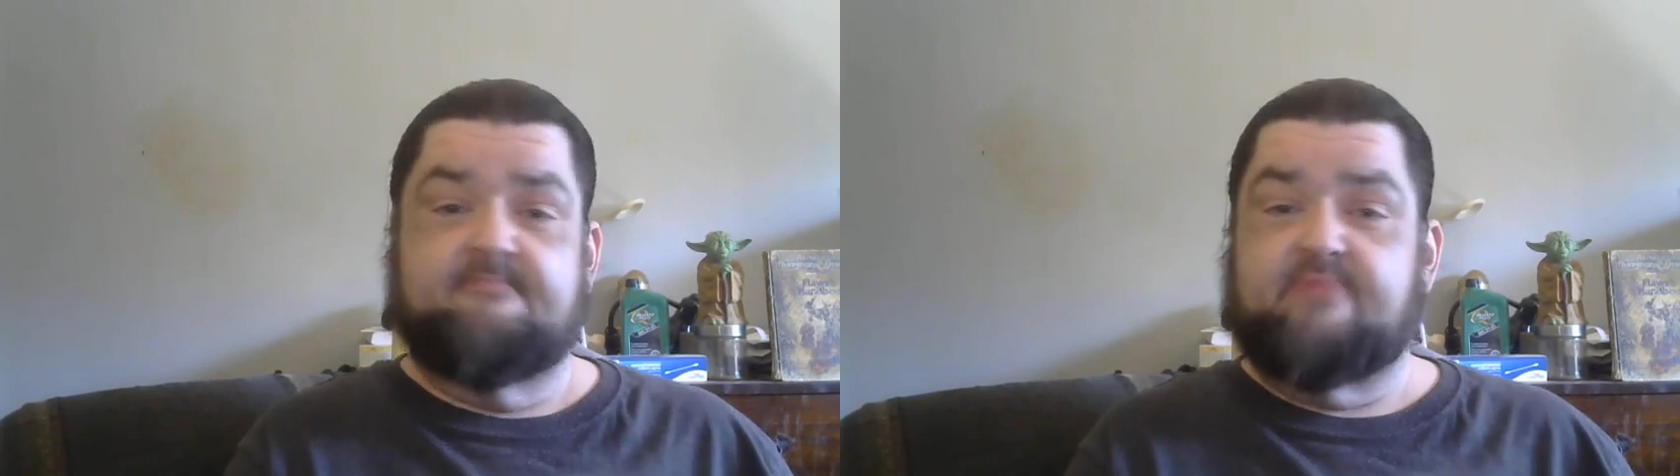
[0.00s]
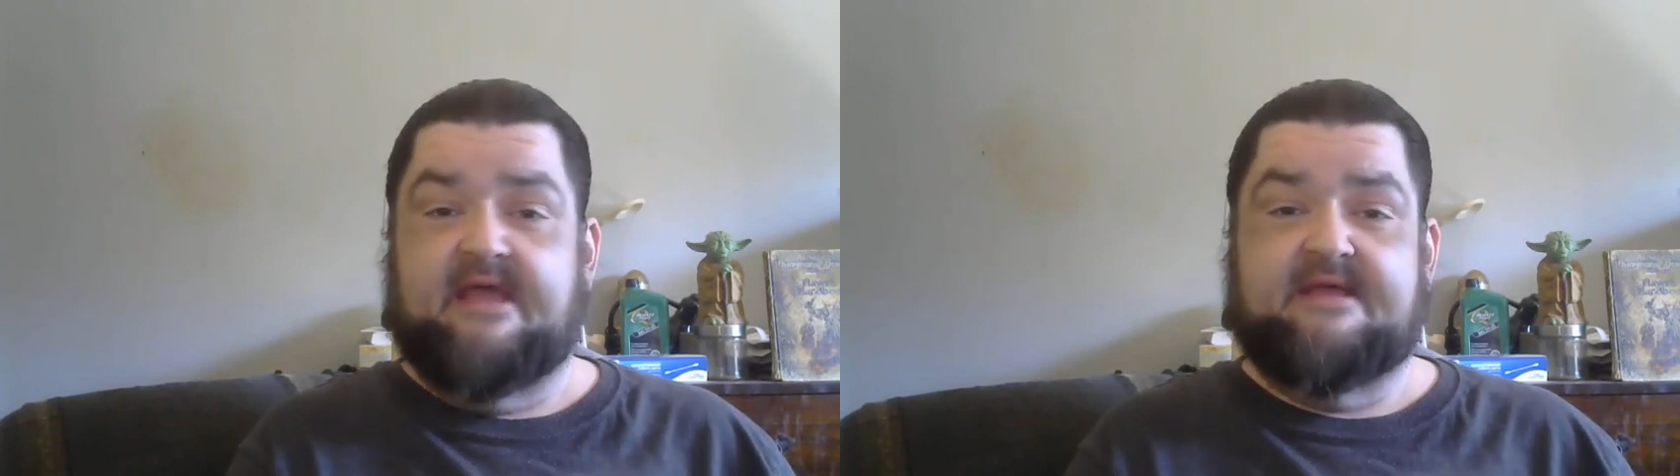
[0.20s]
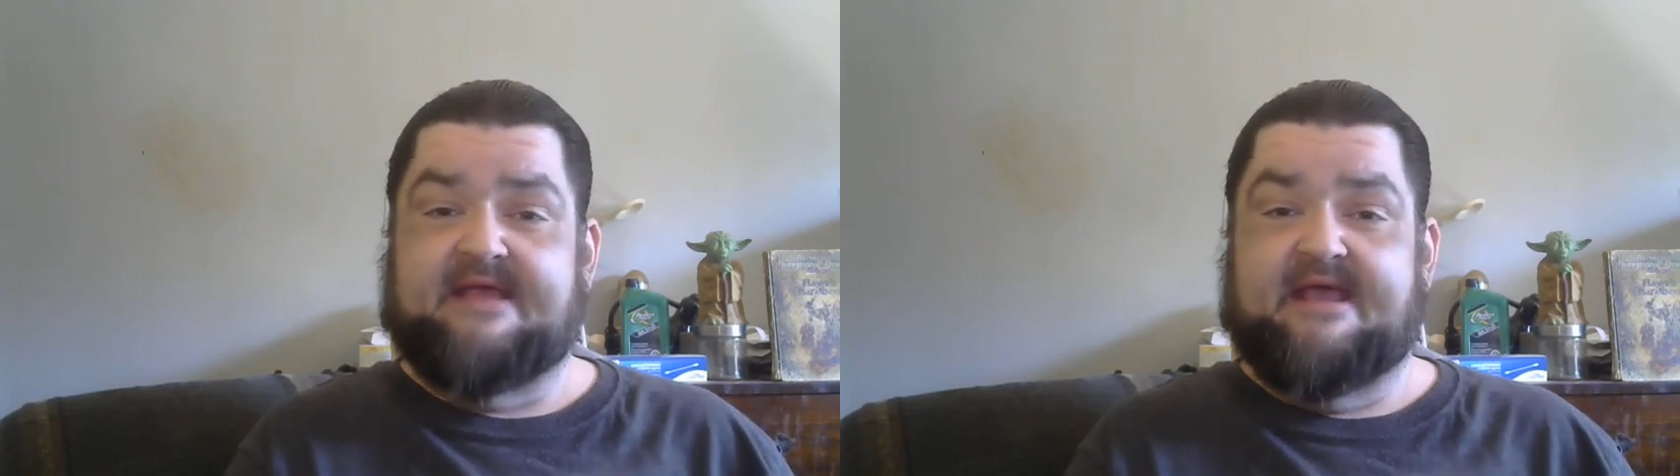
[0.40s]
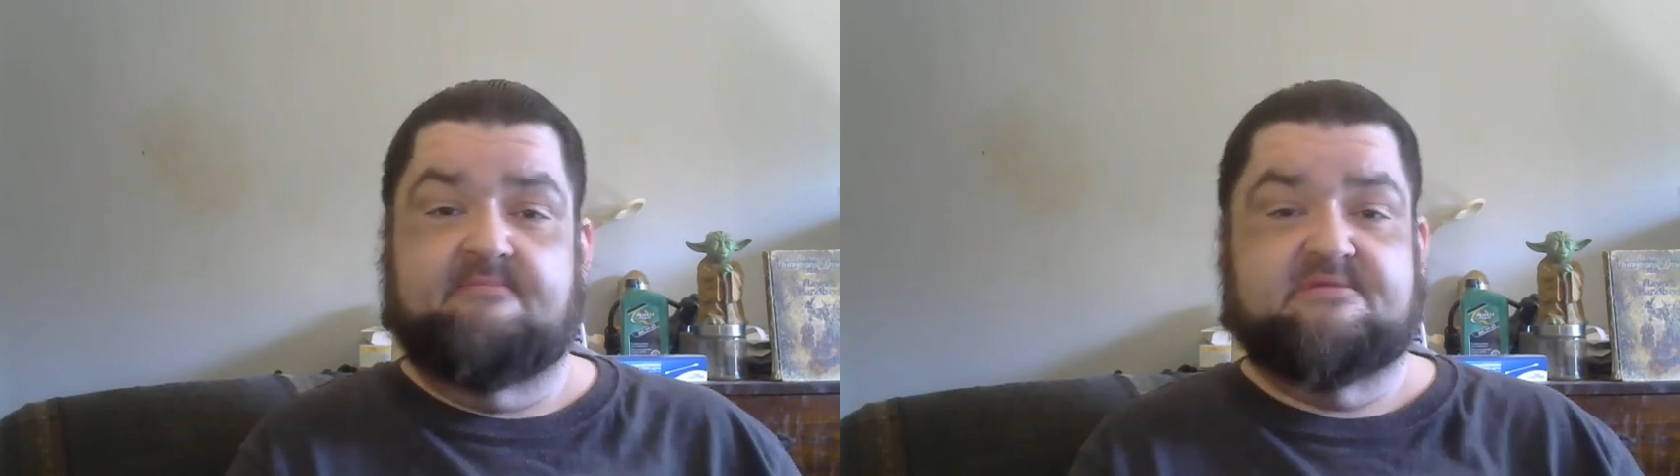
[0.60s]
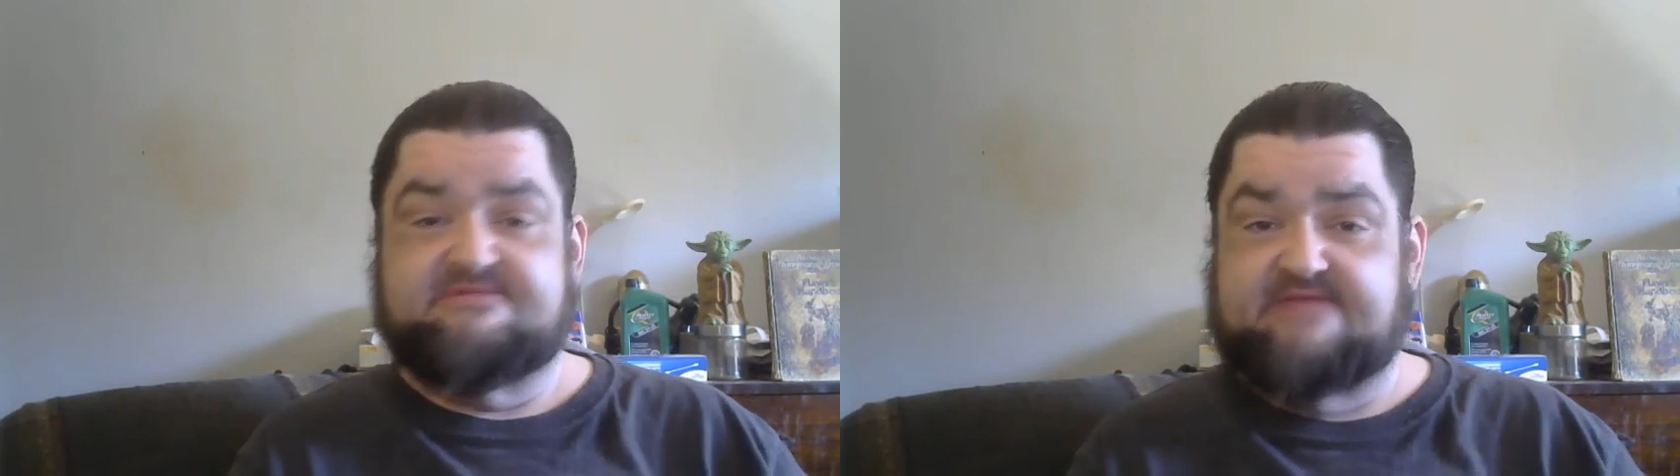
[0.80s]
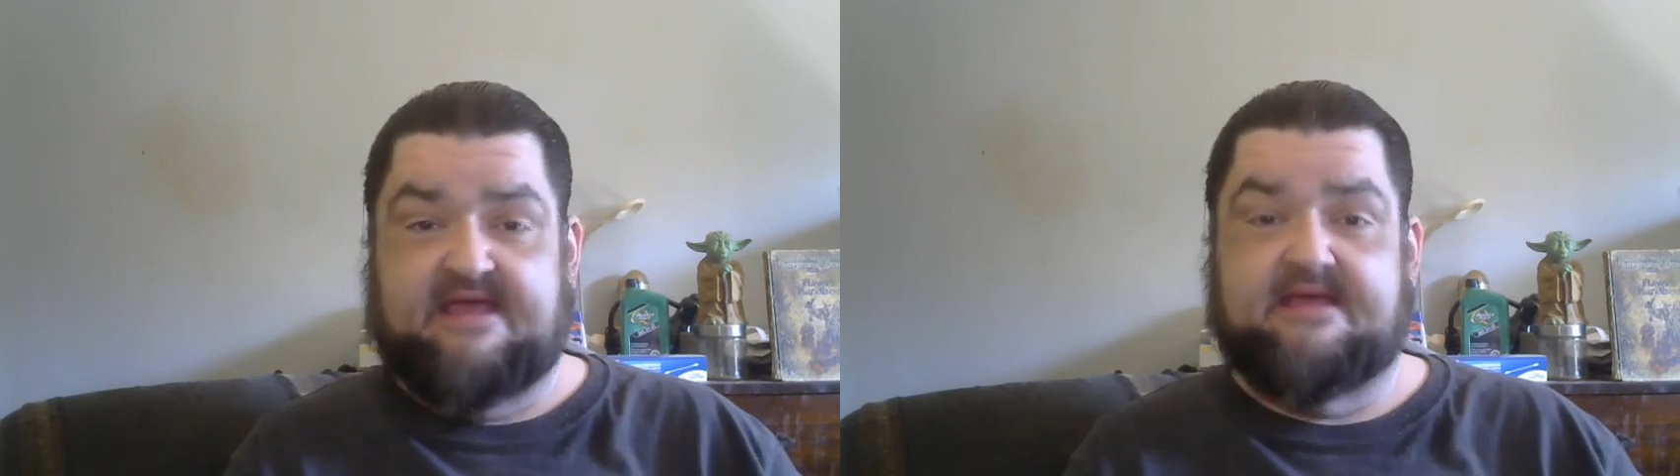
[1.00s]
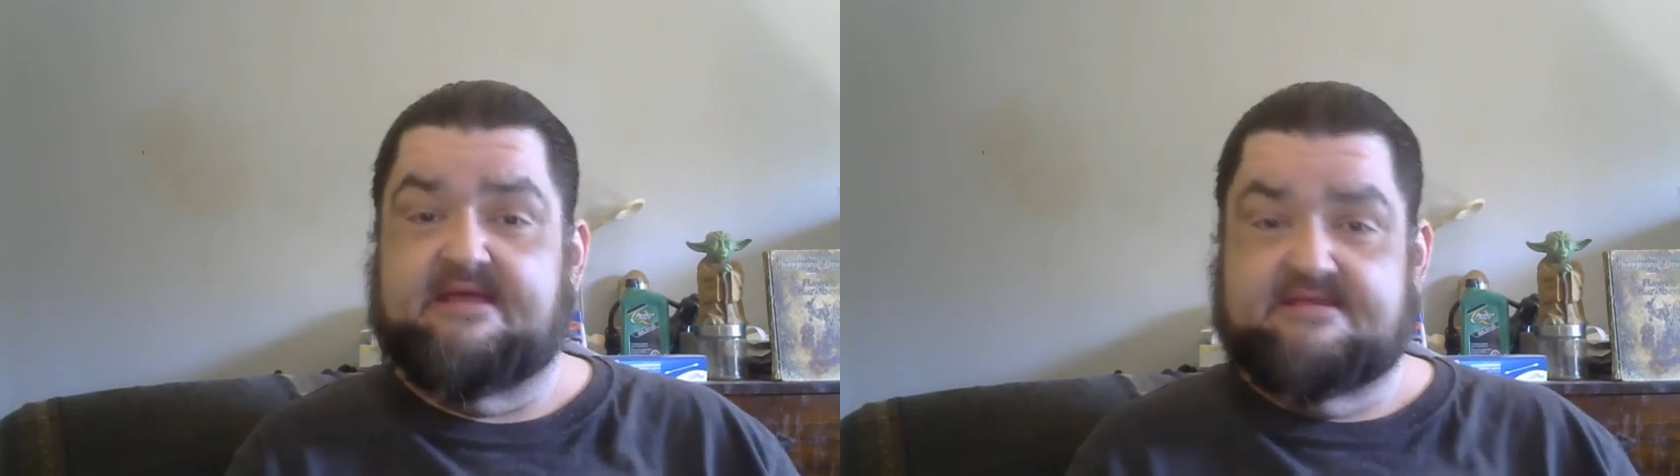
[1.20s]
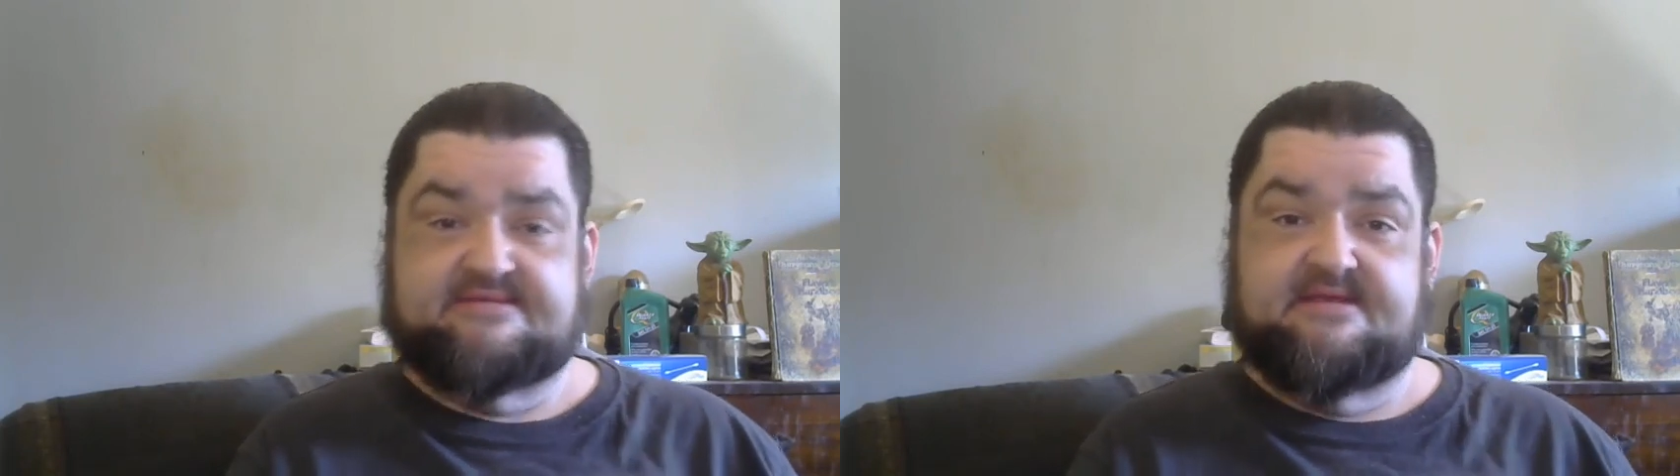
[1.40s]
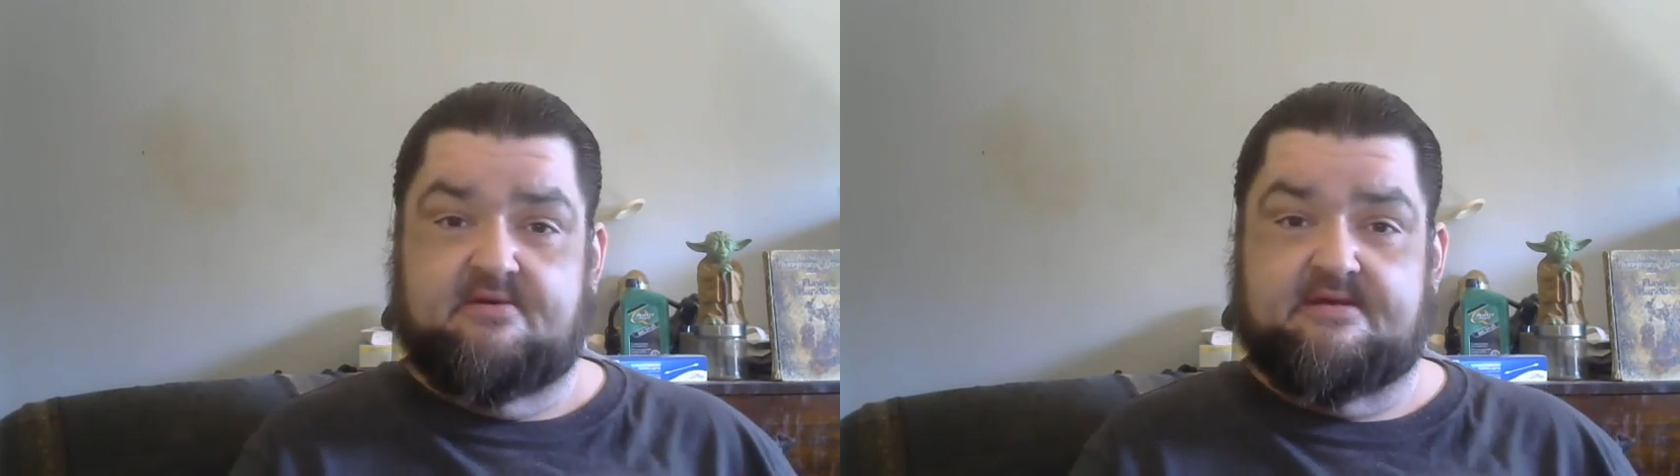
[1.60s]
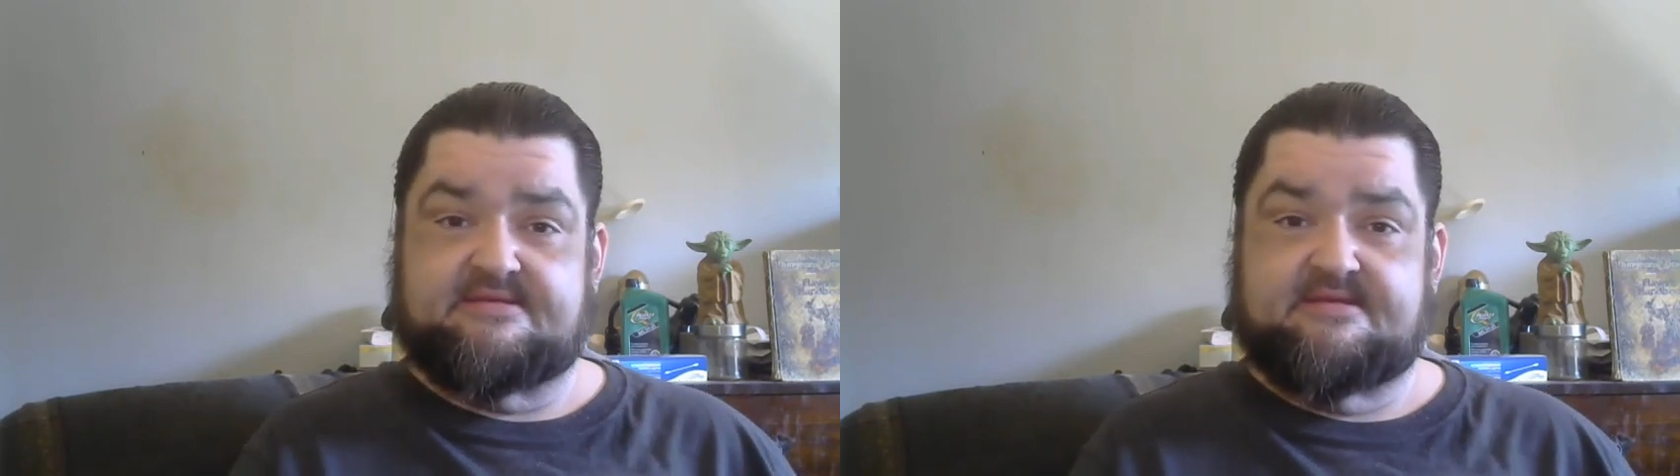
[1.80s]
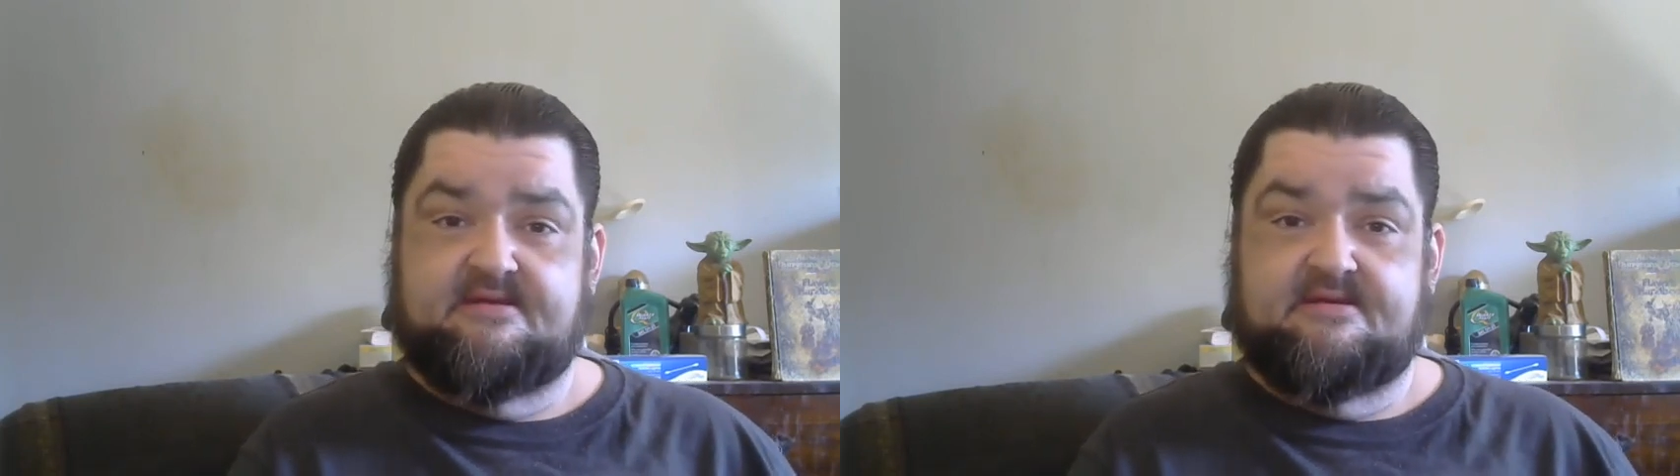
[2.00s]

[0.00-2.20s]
to play a game and take it serious.